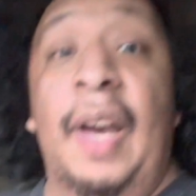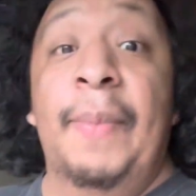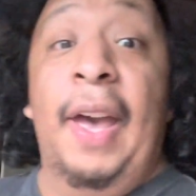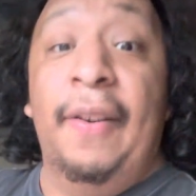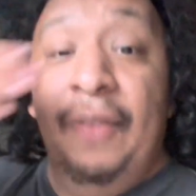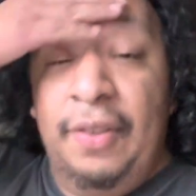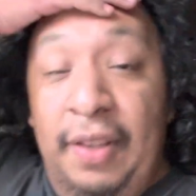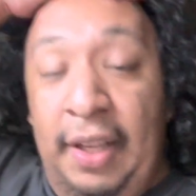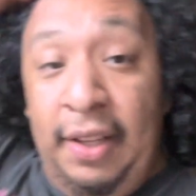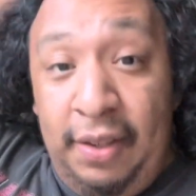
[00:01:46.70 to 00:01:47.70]
got back from the
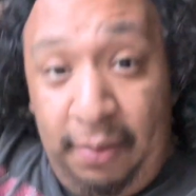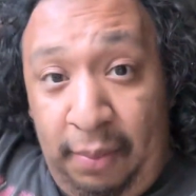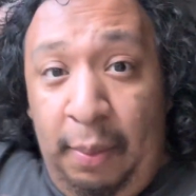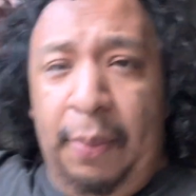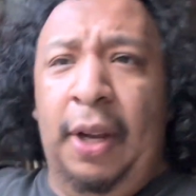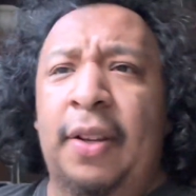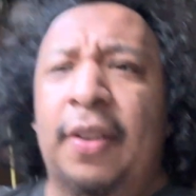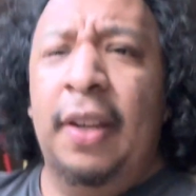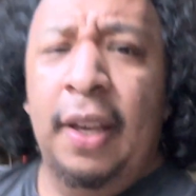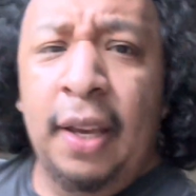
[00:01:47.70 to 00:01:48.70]
cities. Me and my parents
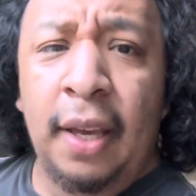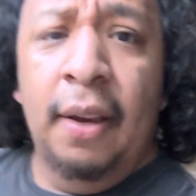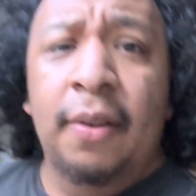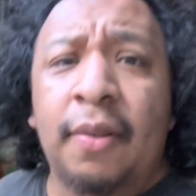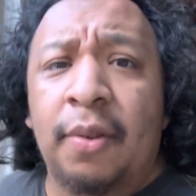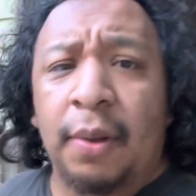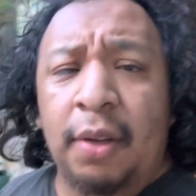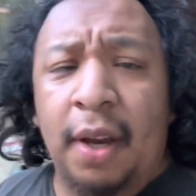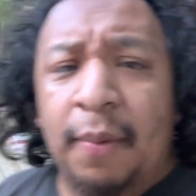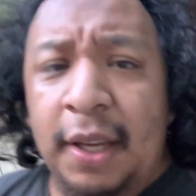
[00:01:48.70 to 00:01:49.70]
did. It was a really
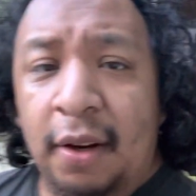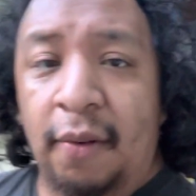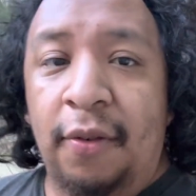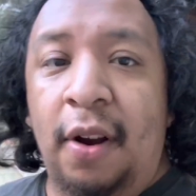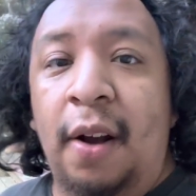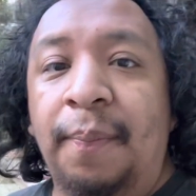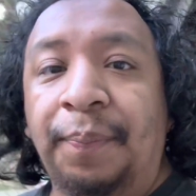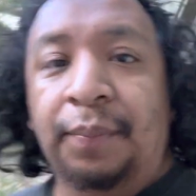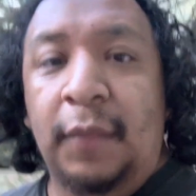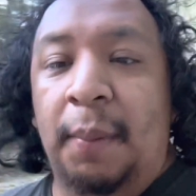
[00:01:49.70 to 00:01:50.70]
great weekend overall,
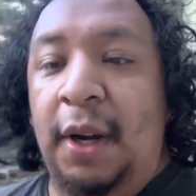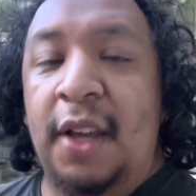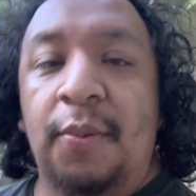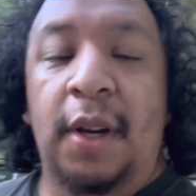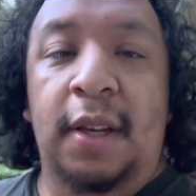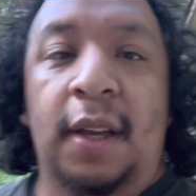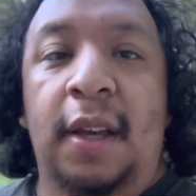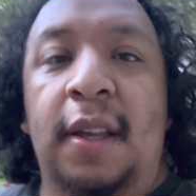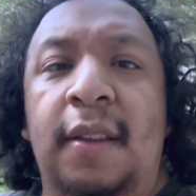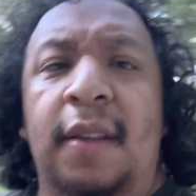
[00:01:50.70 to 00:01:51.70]
but I just wanted to
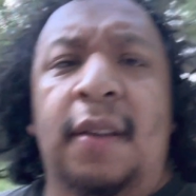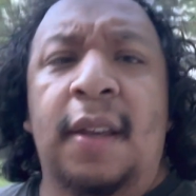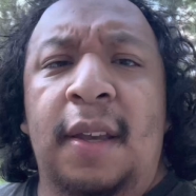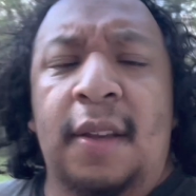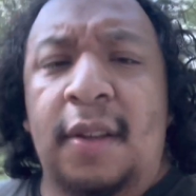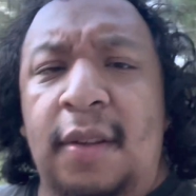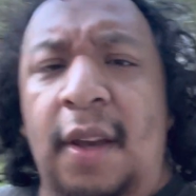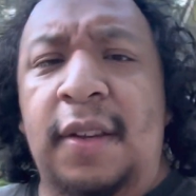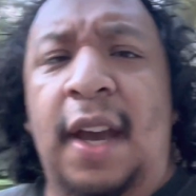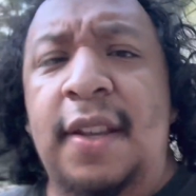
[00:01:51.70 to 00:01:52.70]
tell
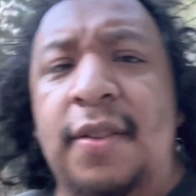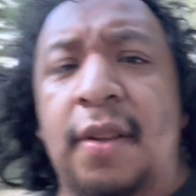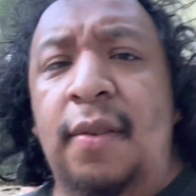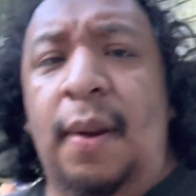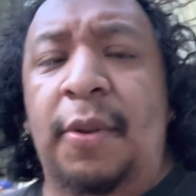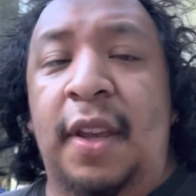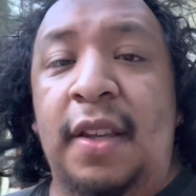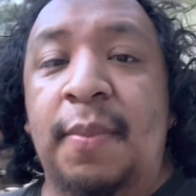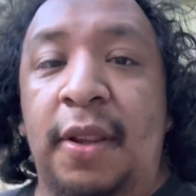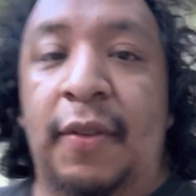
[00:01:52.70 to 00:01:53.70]
you guys a couple
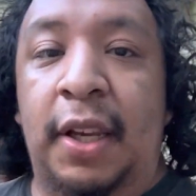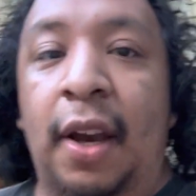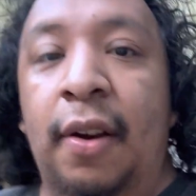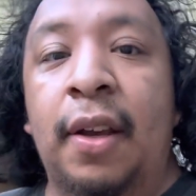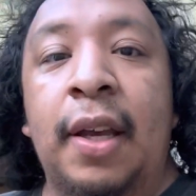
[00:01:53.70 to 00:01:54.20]
things about the video.